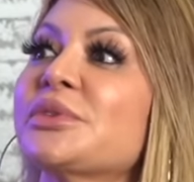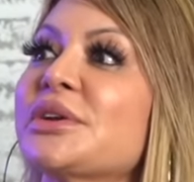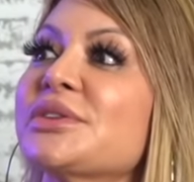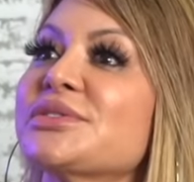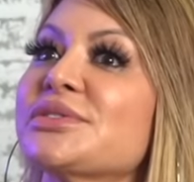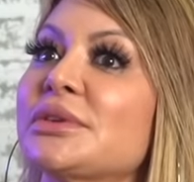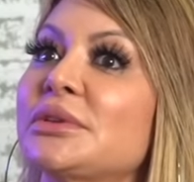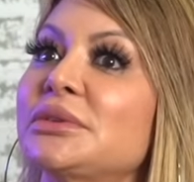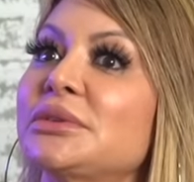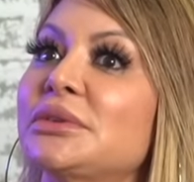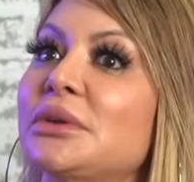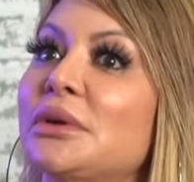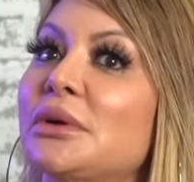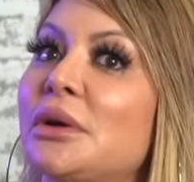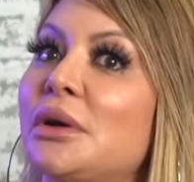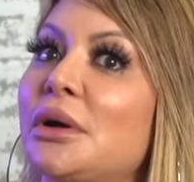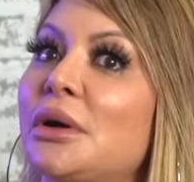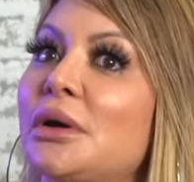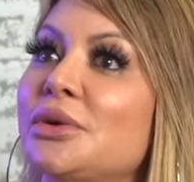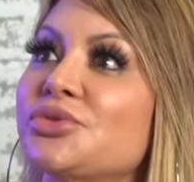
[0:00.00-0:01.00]

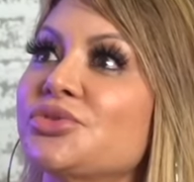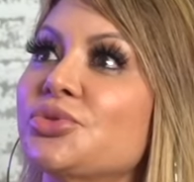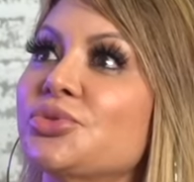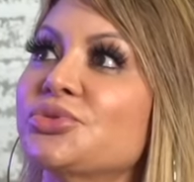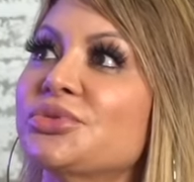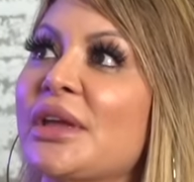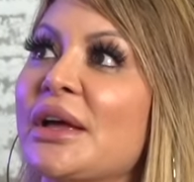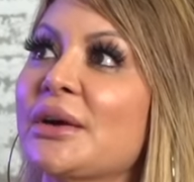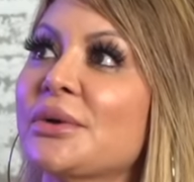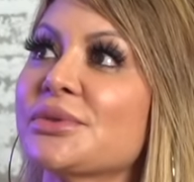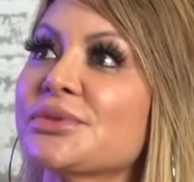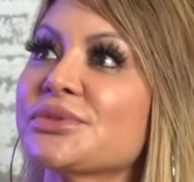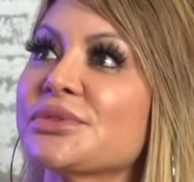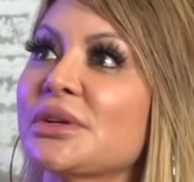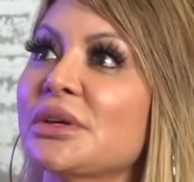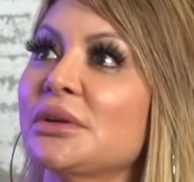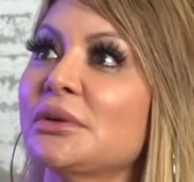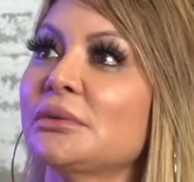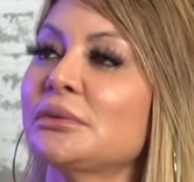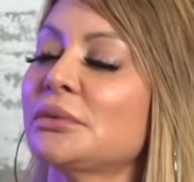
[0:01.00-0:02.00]
Because
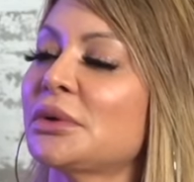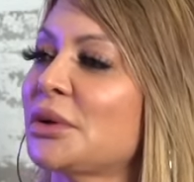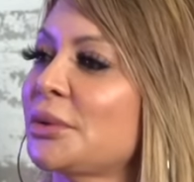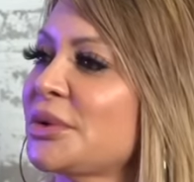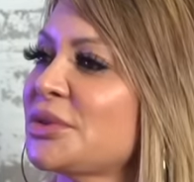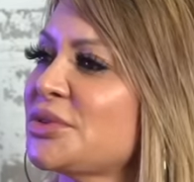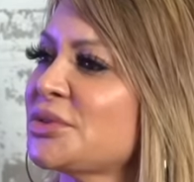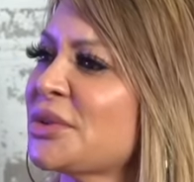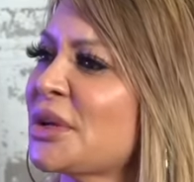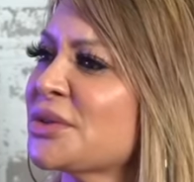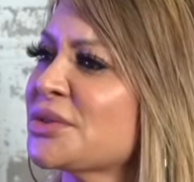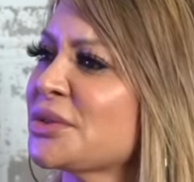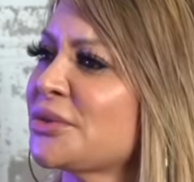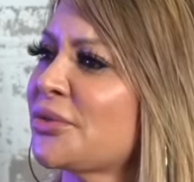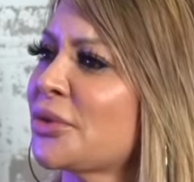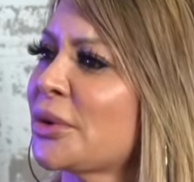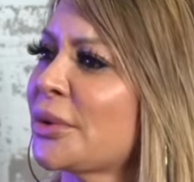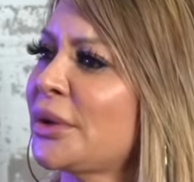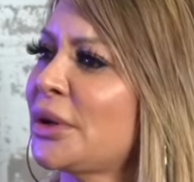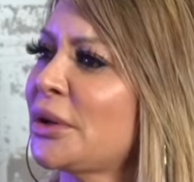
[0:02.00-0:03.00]
2000, what are we, 2004 right